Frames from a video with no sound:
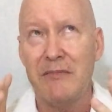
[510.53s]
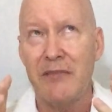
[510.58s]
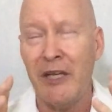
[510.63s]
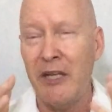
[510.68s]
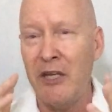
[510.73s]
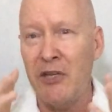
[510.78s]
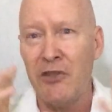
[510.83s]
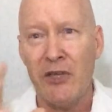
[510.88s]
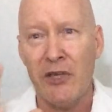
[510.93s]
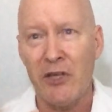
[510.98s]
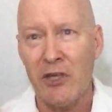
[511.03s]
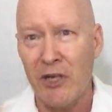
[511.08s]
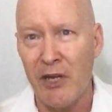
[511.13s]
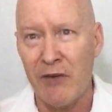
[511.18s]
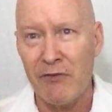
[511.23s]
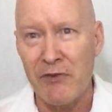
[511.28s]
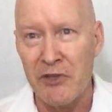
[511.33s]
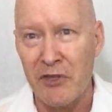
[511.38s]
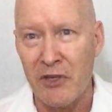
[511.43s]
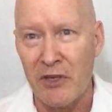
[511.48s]
anything and
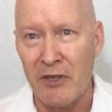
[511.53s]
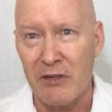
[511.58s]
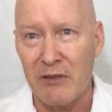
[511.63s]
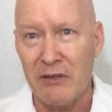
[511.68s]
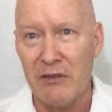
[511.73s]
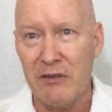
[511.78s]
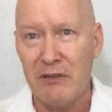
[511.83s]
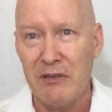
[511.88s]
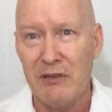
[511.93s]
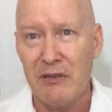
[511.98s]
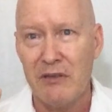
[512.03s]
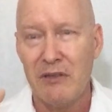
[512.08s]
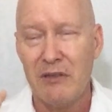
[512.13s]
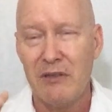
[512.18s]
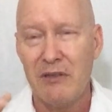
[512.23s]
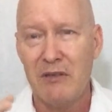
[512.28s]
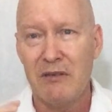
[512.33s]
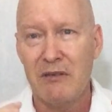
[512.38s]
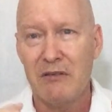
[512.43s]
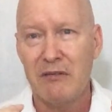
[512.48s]
everything.
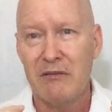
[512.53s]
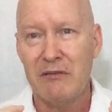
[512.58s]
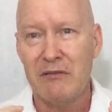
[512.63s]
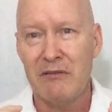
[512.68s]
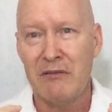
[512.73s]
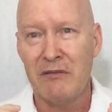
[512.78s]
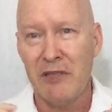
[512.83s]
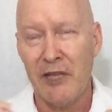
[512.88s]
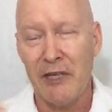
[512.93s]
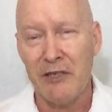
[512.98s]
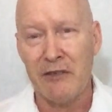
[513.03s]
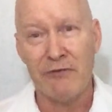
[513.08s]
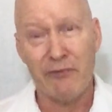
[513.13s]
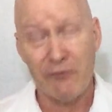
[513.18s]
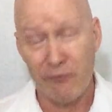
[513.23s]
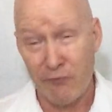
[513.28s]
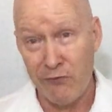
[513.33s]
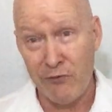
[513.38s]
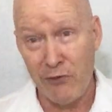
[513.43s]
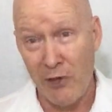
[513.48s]
Like
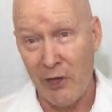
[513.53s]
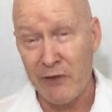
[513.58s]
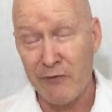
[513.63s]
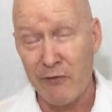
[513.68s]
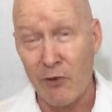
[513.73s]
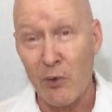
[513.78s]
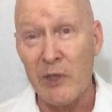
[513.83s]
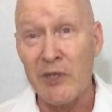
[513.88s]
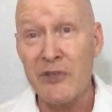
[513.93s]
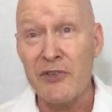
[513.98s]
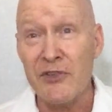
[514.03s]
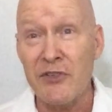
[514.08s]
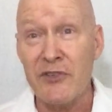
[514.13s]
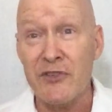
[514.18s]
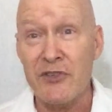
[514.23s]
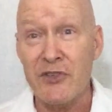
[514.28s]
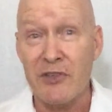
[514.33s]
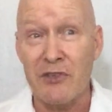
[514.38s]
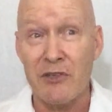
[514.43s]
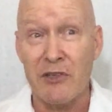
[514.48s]
for
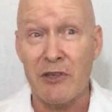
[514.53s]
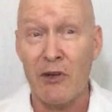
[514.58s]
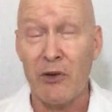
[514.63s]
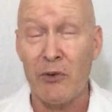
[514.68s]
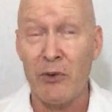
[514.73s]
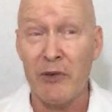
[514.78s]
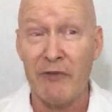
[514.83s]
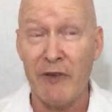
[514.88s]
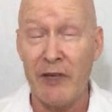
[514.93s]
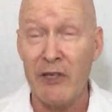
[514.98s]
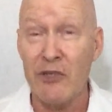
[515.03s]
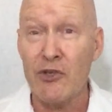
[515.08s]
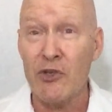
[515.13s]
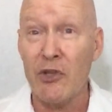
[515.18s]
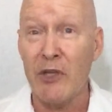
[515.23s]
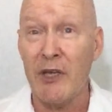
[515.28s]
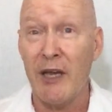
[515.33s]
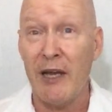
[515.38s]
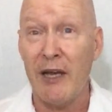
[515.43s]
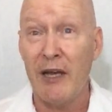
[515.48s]
instance,
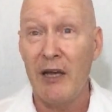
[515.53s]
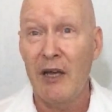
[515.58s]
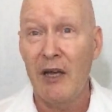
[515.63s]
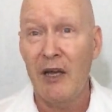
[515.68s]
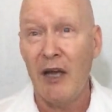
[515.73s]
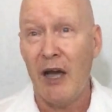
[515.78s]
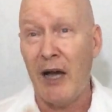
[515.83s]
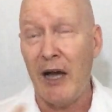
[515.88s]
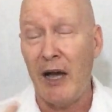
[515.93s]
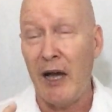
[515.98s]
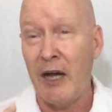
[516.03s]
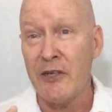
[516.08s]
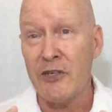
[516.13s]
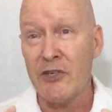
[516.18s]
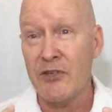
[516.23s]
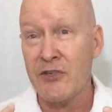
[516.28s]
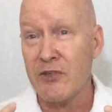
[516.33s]
eventually I